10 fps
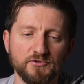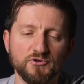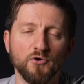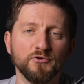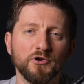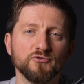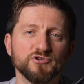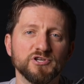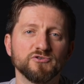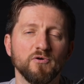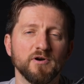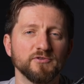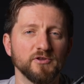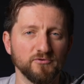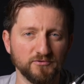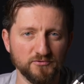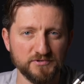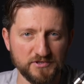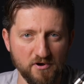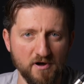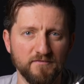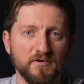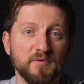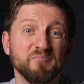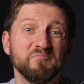Don't negotiate so hard that you lose the offer,